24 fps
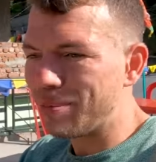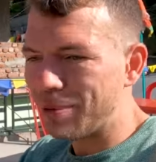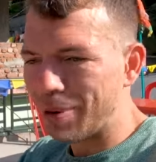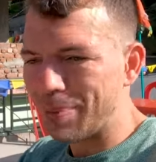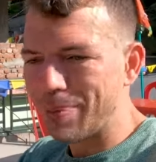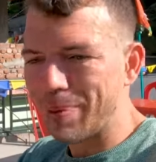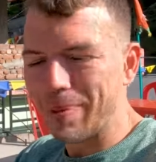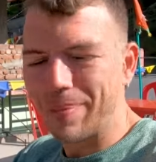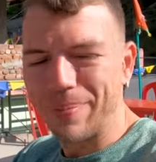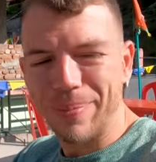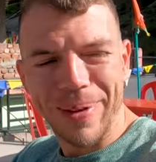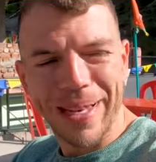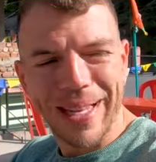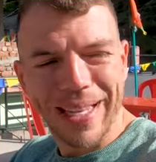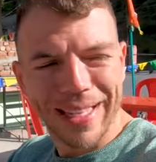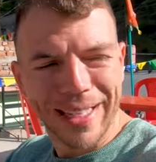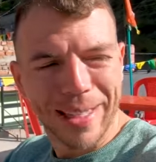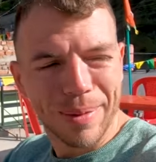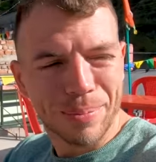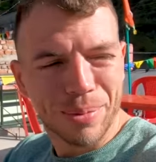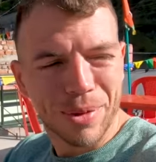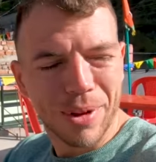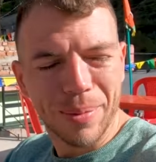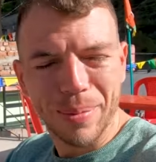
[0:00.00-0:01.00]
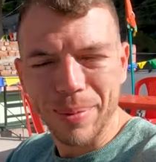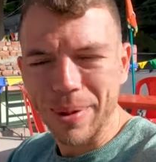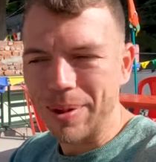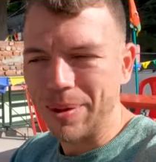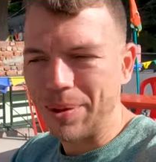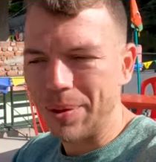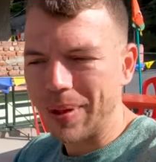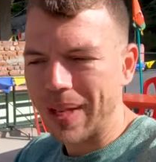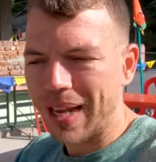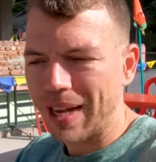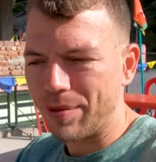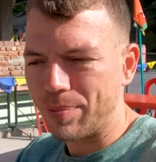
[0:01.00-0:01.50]
They probably
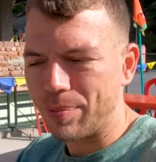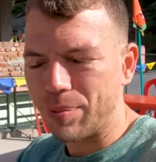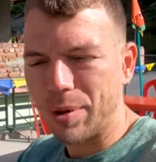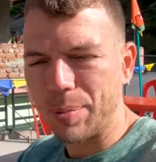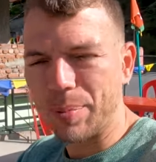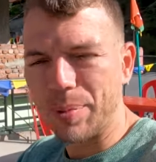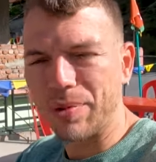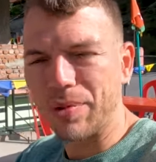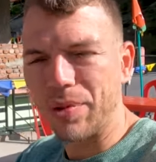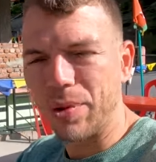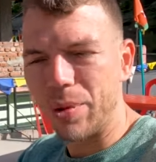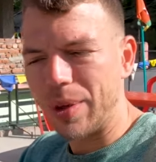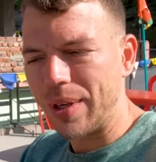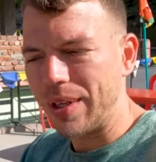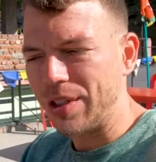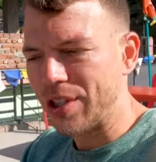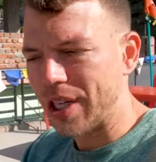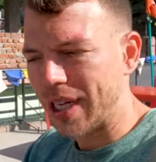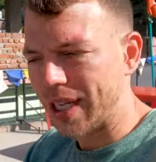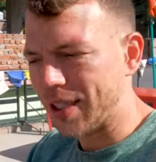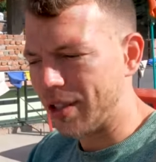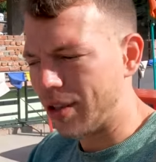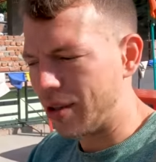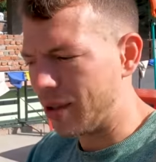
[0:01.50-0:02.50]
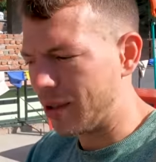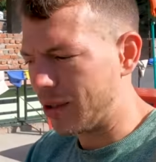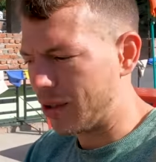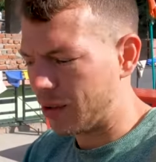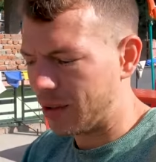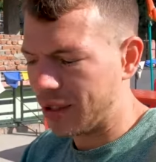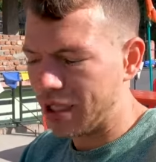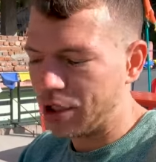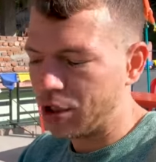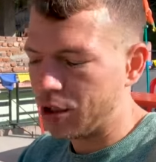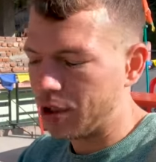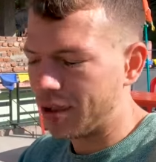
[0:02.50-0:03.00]
don't have proper fuel injectors, or
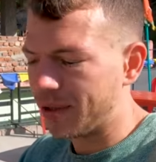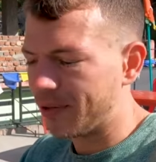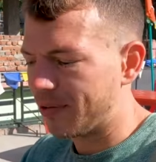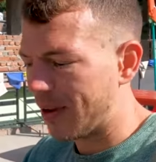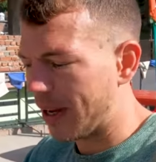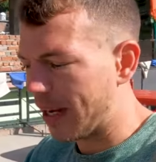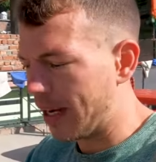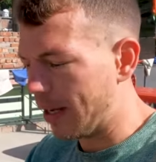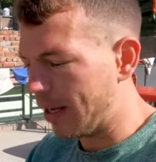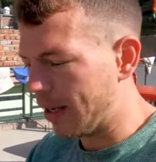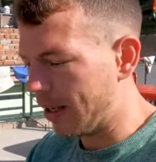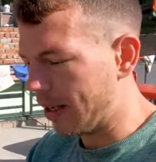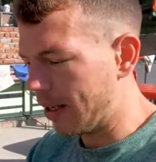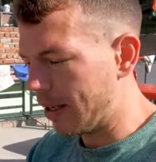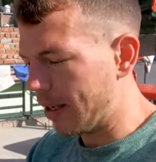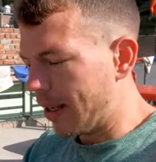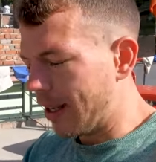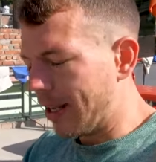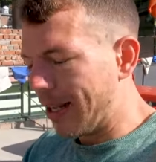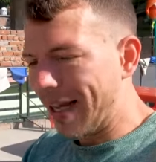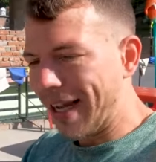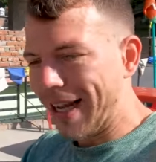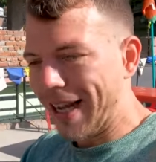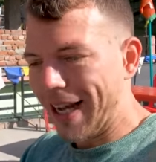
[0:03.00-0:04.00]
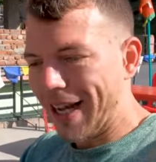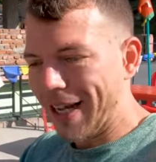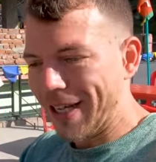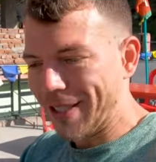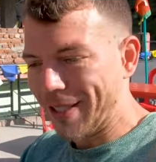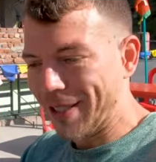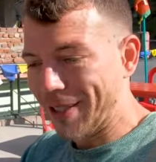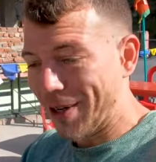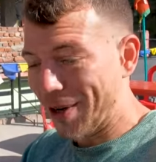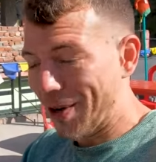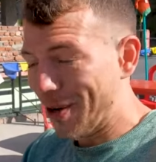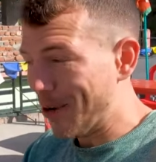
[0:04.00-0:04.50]
they just fail.
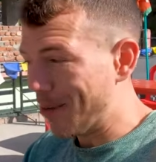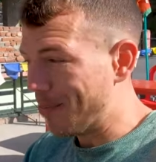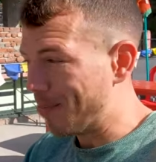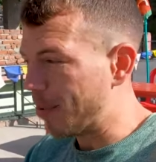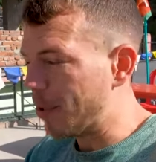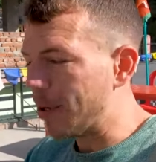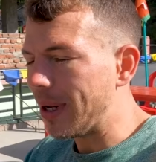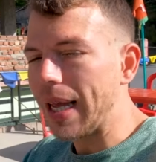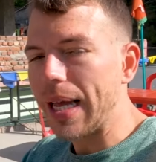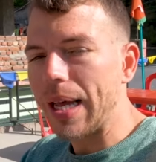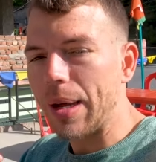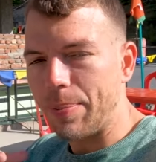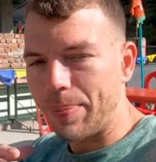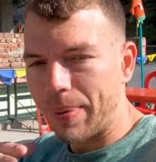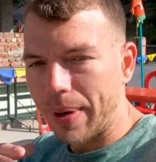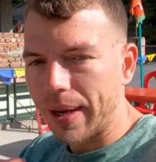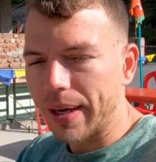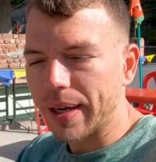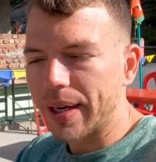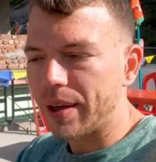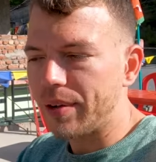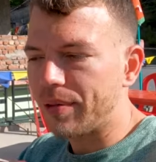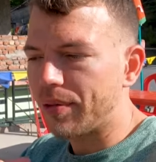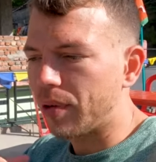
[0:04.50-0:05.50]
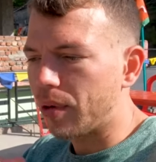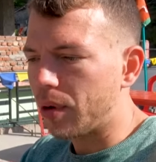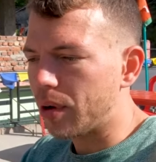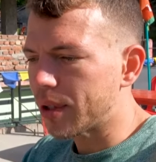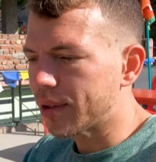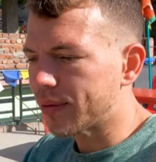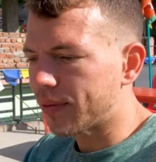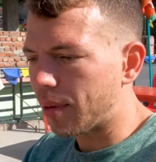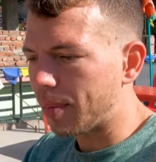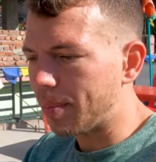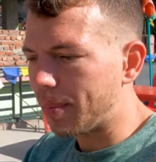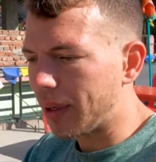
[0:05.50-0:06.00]
But apparently for
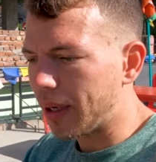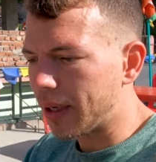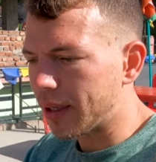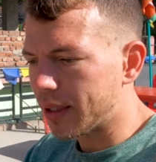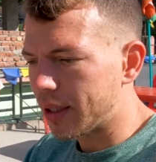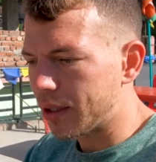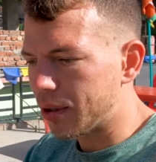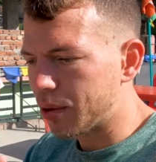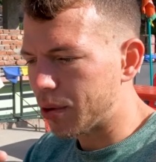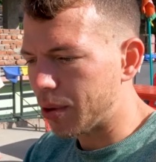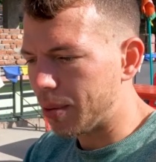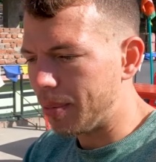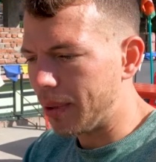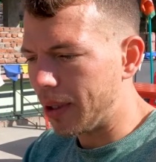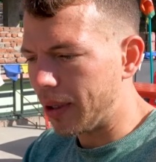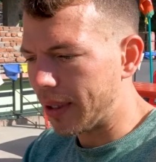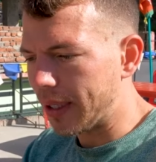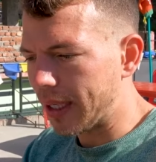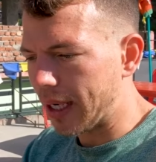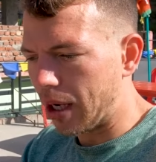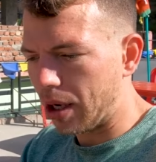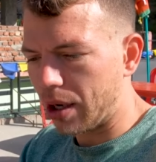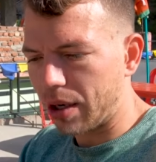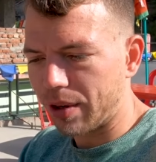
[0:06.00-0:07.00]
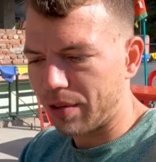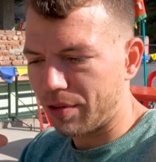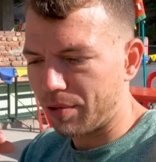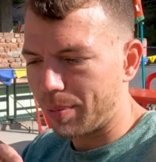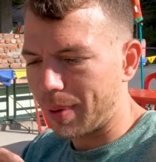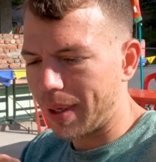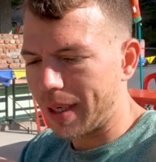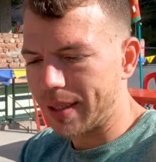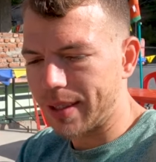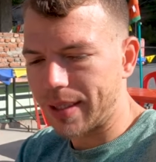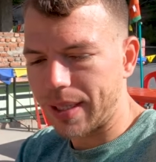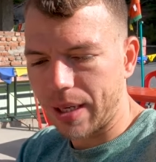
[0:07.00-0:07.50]
us, for bikes, it should be okay. A lot of
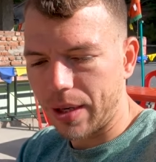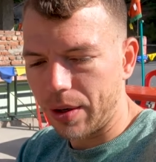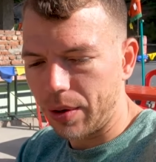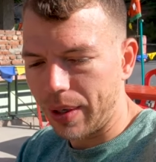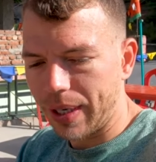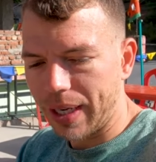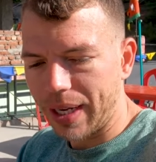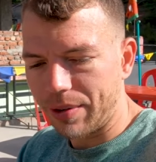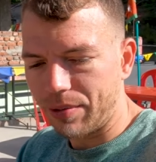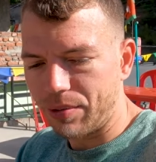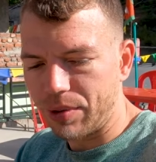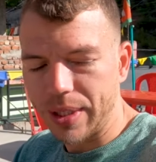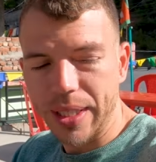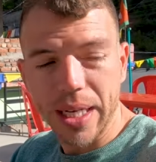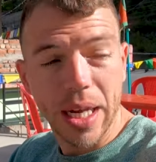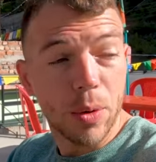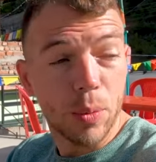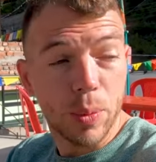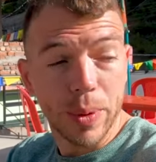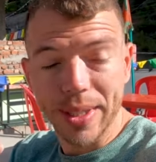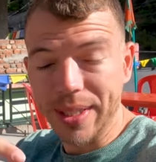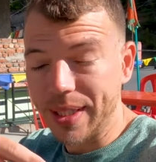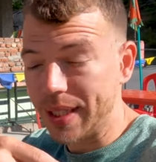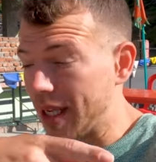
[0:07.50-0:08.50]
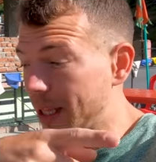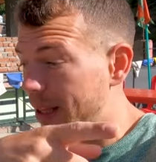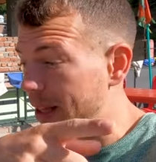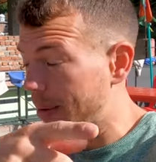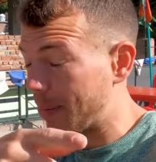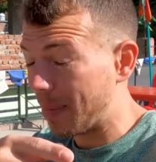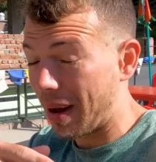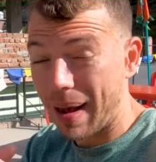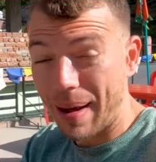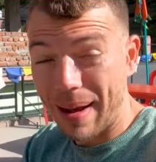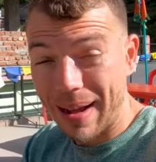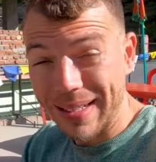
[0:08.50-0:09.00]
bikes are going every day. We see
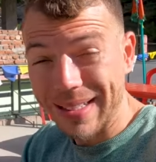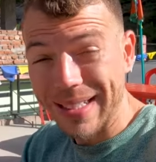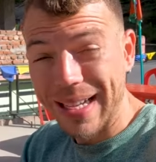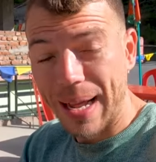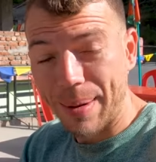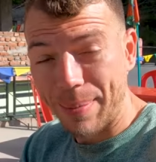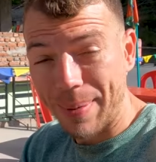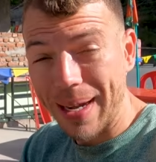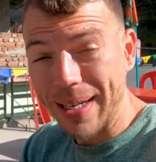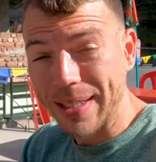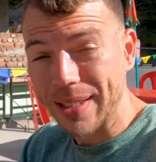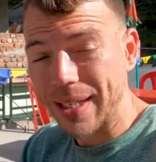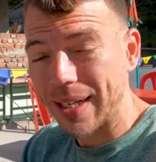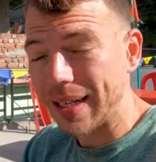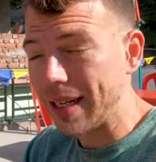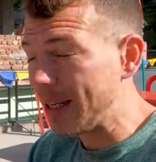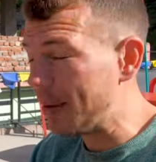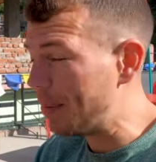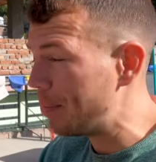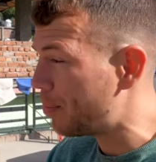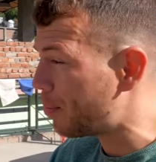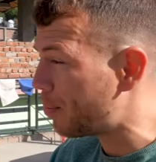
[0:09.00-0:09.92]
them. I'm actually